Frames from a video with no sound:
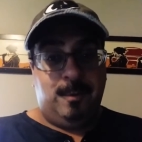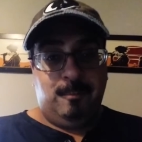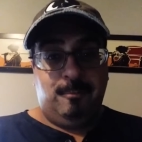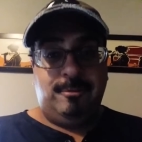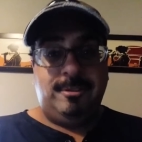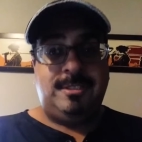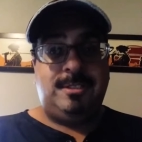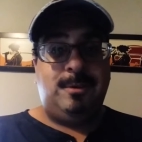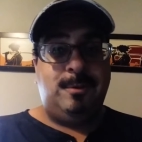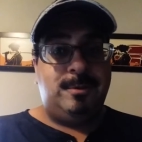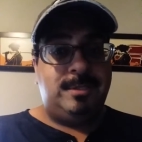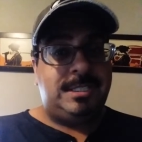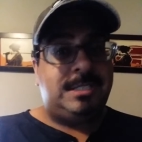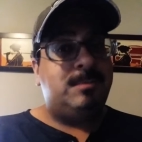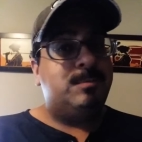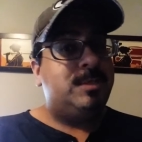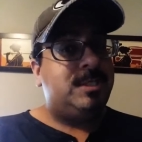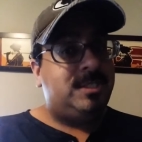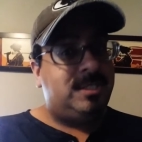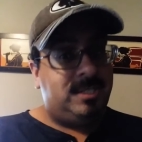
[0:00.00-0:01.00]
was doing
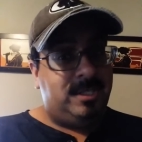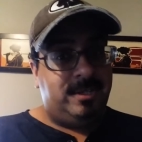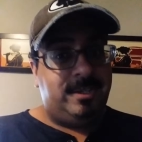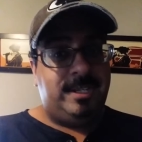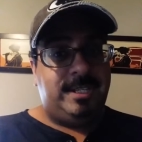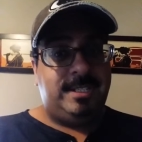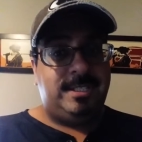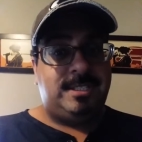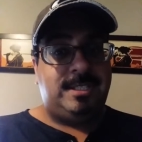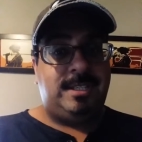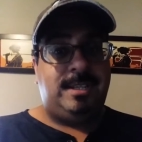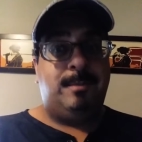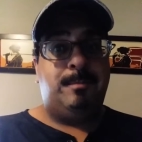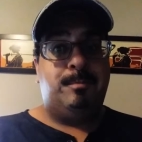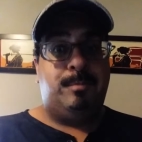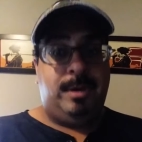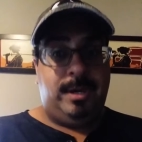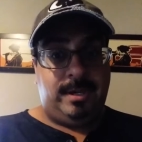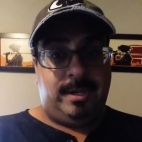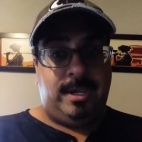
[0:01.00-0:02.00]
some seriously
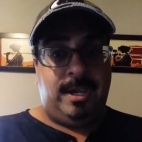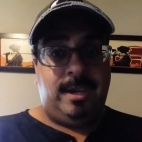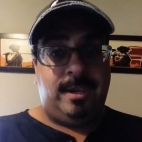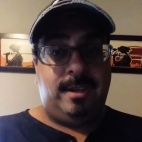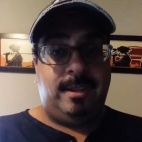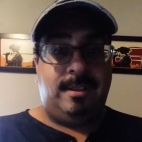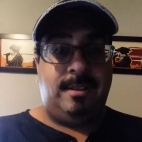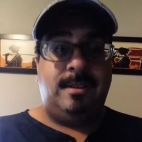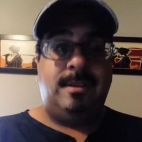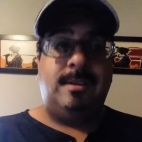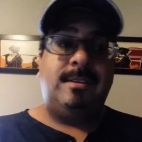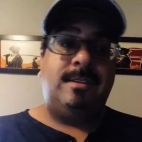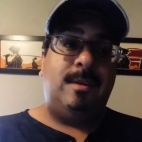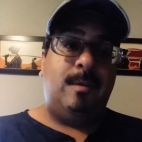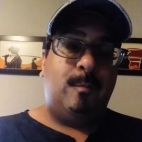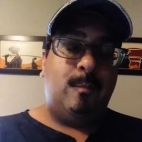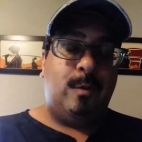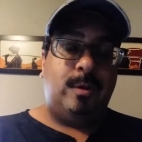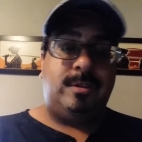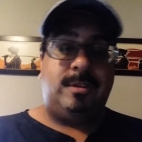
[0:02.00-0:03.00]
butt kicking
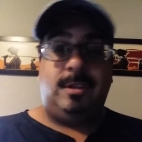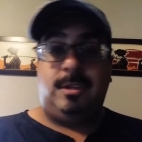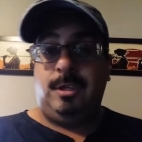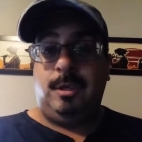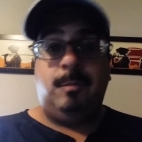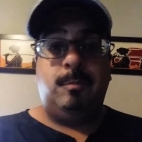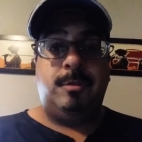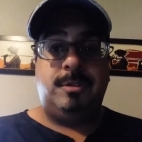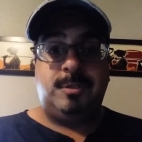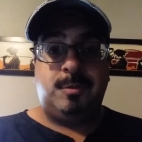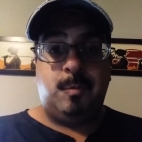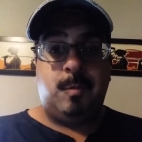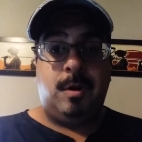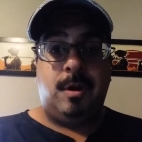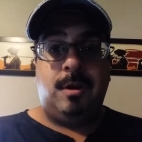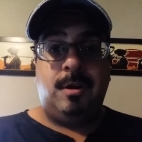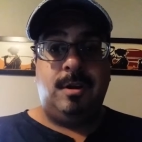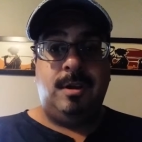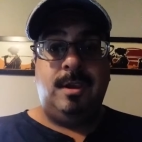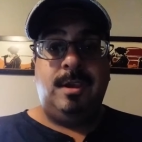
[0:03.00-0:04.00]
than what the humans
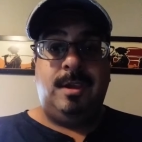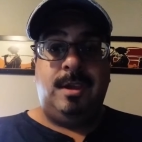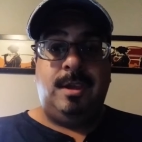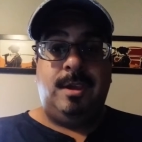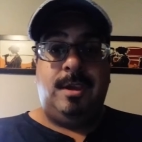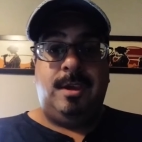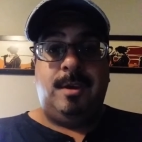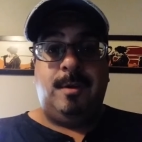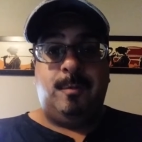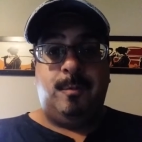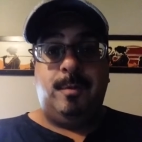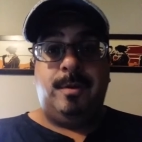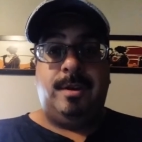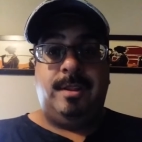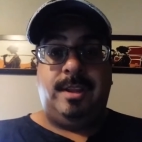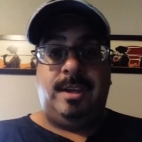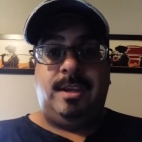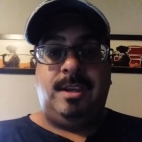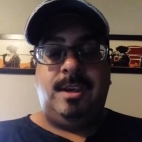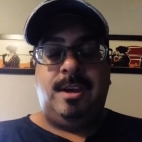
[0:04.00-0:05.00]
were.
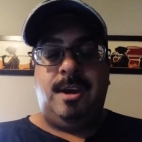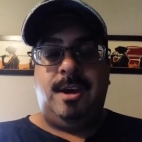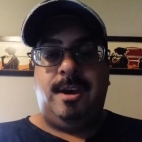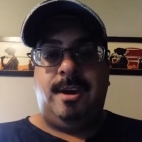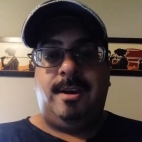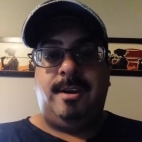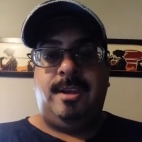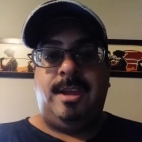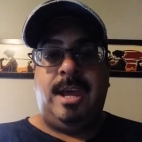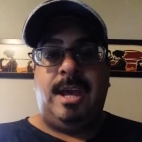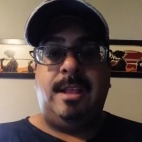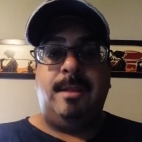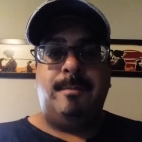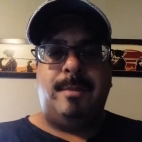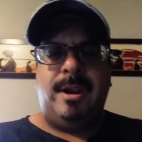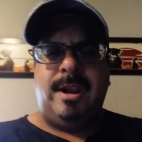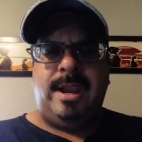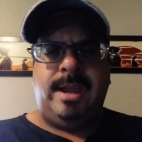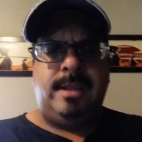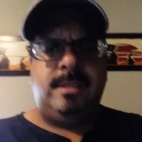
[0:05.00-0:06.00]
Really. Halle
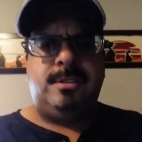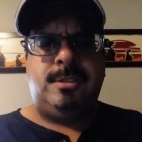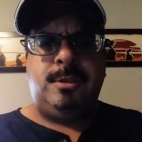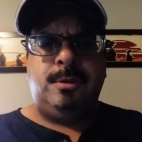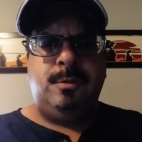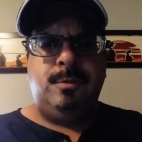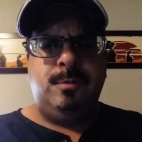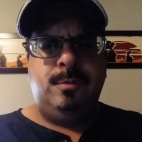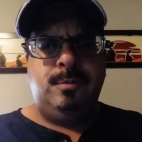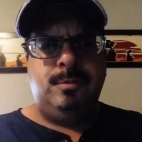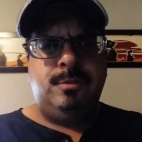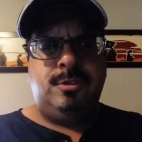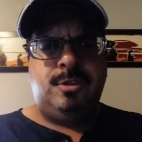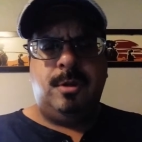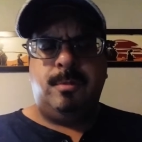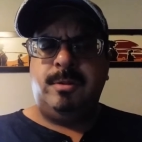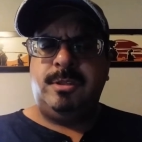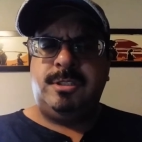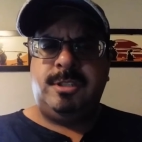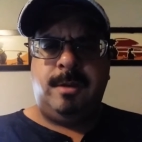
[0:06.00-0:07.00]
Berry had 2
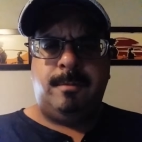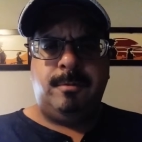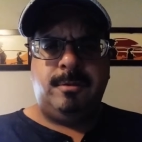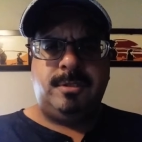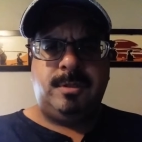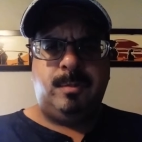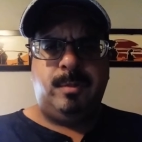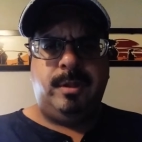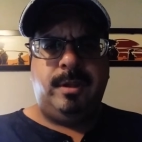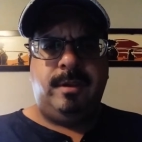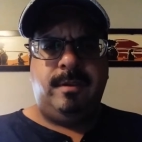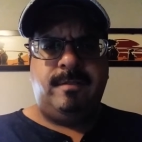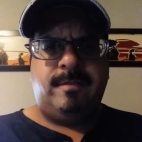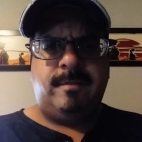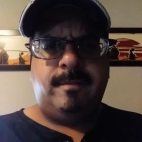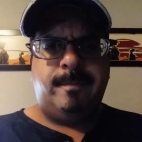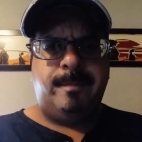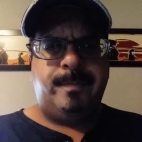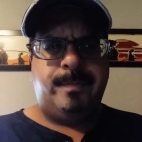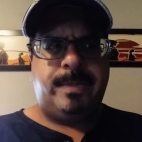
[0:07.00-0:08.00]
German shepherds, I believe,
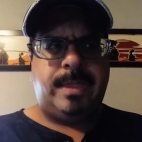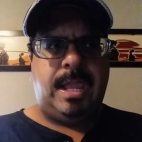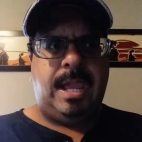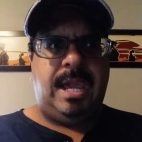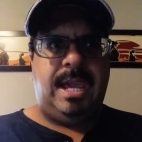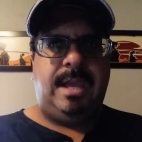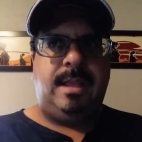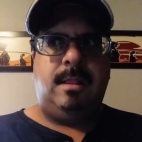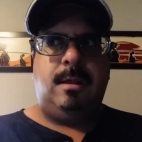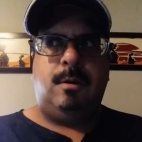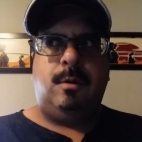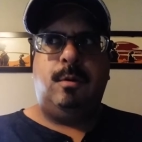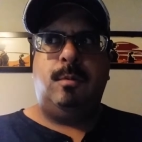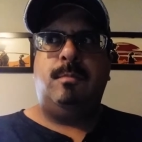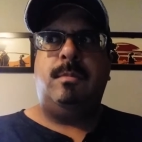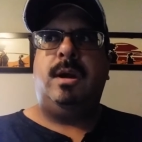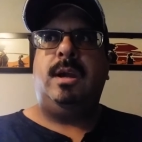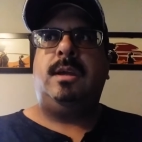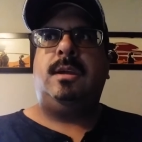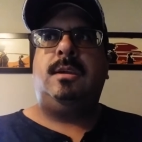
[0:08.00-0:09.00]
and oh
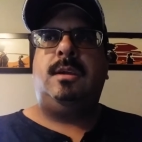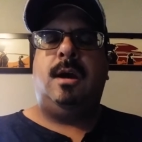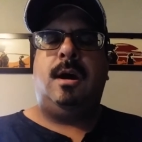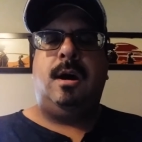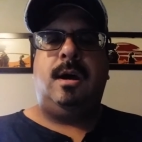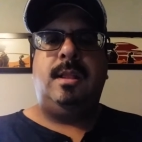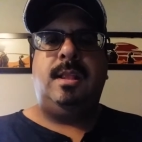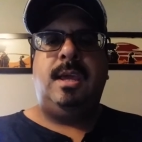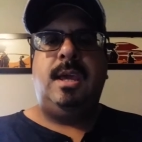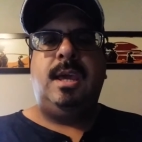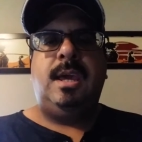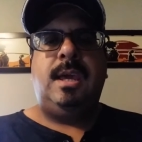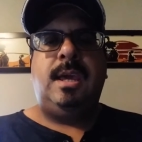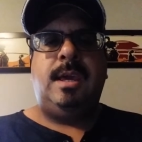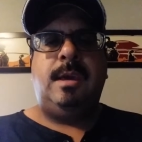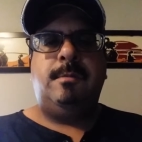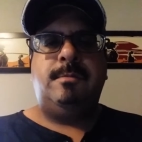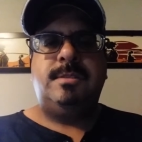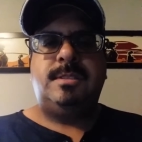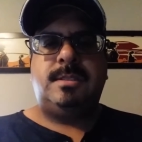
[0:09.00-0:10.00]
my god,
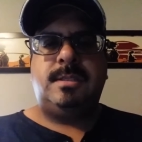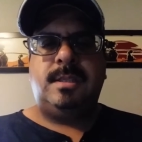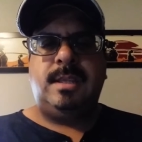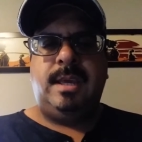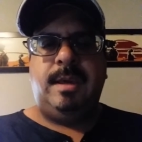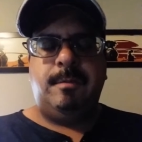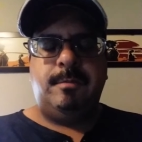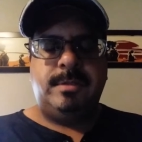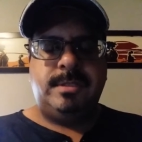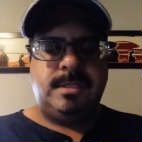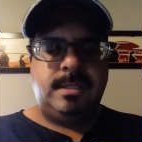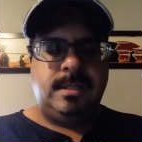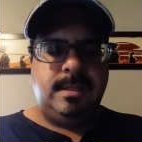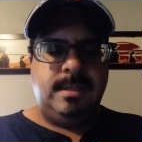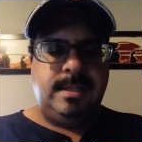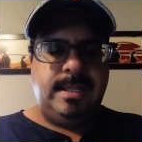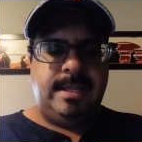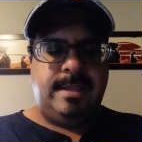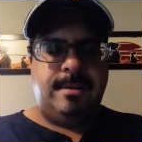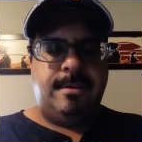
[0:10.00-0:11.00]
it was
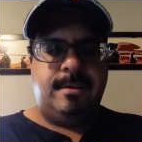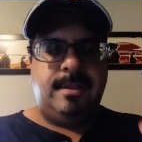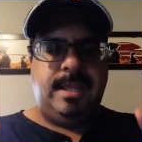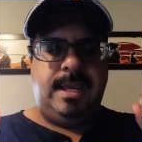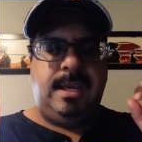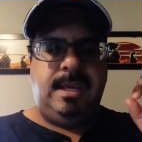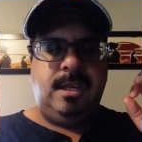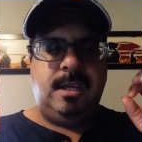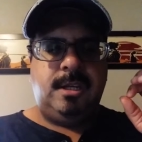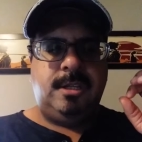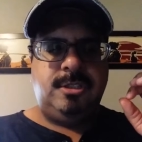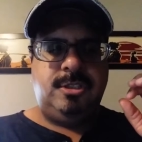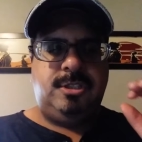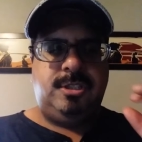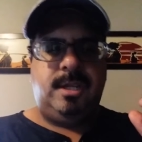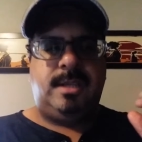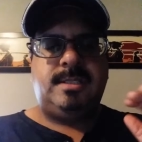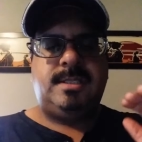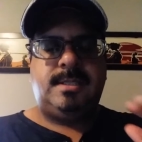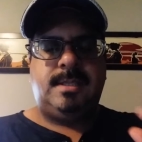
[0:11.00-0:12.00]
literally
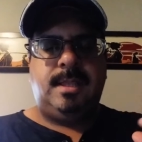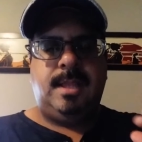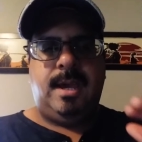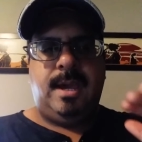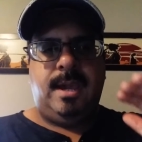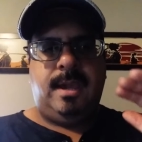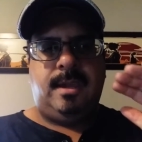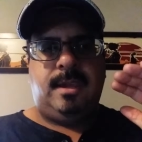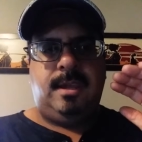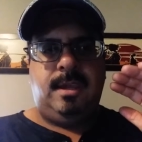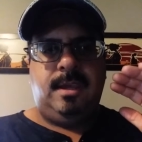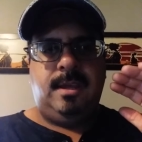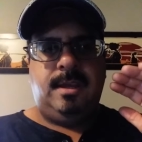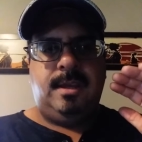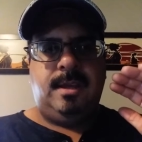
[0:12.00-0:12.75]
just like